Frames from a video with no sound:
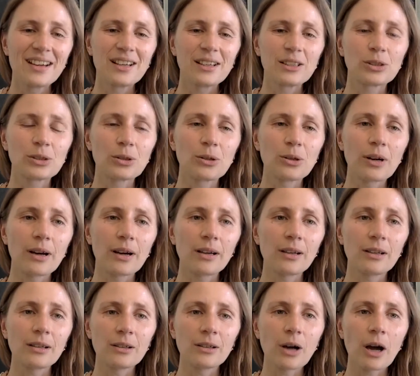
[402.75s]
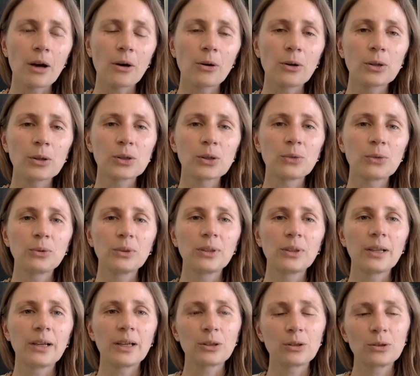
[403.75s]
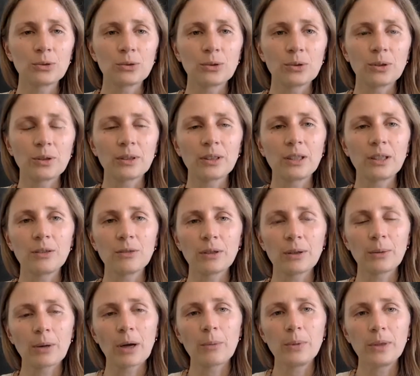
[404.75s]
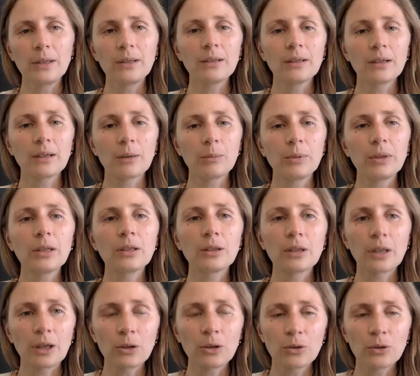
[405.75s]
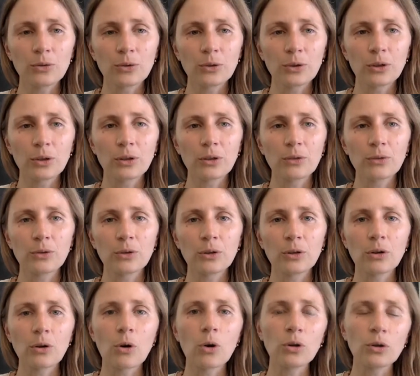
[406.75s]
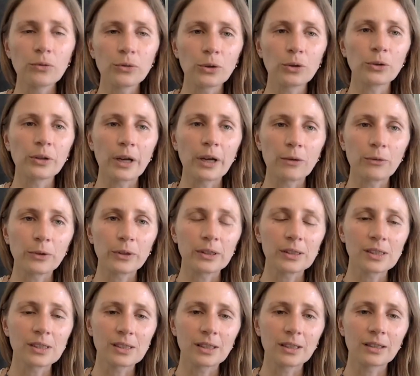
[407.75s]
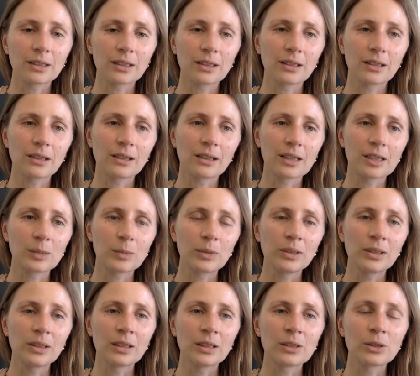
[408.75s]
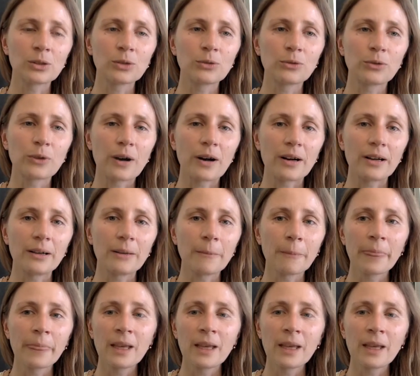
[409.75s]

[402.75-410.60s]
So I also would like to give a big thank you for all of your efforts that has been done so far.